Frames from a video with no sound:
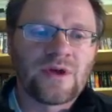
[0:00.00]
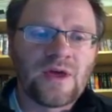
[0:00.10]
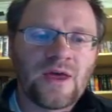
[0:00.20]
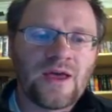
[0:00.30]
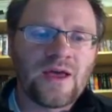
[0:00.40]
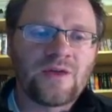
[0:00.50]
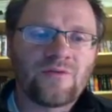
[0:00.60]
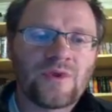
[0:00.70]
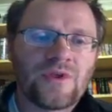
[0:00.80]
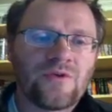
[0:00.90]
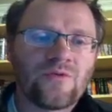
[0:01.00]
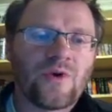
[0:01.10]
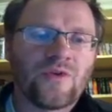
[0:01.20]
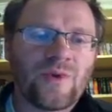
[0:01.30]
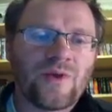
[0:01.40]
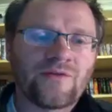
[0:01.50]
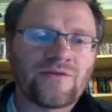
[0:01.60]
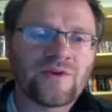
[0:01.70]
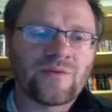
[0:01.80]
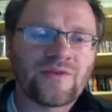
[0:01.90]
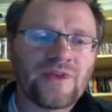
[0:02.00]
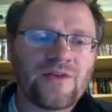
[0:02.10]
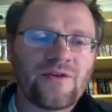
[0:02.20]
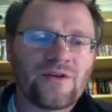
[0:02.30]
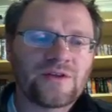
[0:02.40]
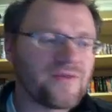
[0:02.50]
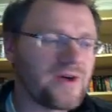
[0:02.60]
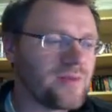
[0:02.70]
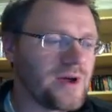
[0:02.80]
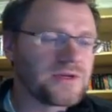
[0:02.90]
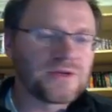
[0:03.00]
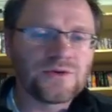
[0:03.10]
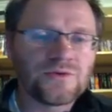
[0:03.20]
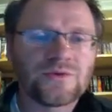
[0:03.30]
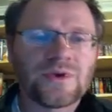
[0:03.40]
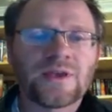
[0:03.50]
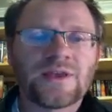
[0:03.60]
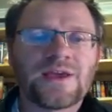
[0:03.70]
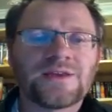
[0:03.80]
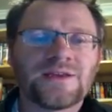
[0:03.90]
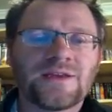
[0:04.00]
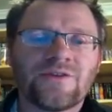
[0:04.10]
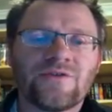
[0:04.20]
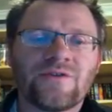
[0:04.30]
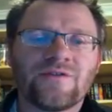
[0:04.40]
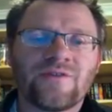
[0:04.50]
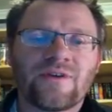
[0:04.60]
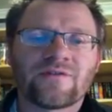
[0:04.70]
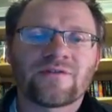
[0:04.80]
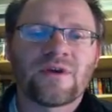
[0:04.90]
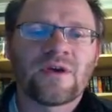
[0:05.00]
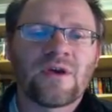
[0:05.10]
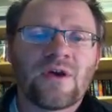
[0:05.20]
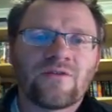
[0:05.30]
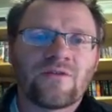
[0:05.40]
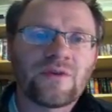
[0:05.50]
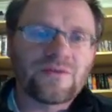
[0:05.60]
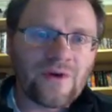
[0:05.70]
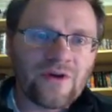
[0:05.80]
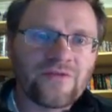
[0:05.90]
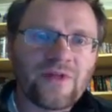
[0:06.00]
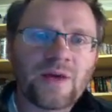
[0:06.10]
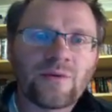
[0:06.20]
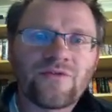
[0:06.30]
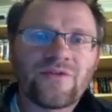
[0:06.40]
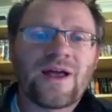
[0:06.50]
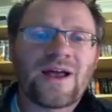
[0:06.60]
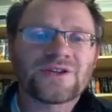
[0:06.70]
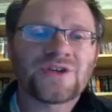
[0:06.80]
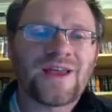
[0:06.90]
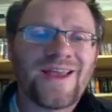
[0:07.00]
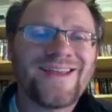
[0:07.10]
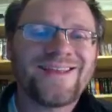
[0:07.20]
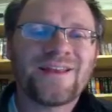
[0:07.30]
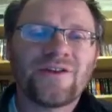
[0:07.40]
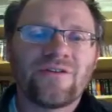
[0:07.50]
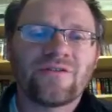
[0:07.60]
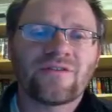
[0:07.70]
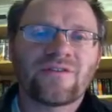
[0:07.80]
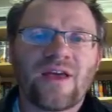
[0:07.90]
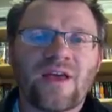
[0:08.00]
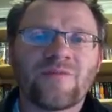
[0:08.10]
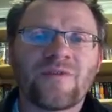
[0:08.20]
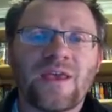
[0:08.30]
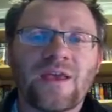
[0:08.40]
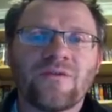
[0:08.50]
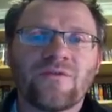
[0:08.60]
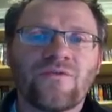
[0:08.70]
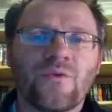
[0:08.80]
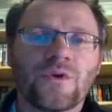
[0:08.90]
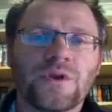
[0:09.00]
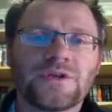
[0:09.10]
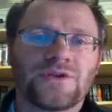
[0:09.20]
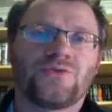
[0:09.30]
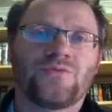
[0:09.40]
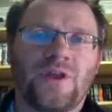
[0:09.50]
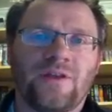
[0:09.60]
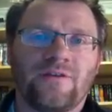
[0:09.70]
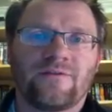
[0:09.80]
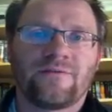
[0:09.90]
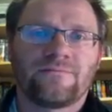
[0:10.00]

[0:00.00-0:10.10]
And when you multiply those two numbers together, divide by 2, you get 1,806. So this firefly will flash 1,806 times in 42 minutes.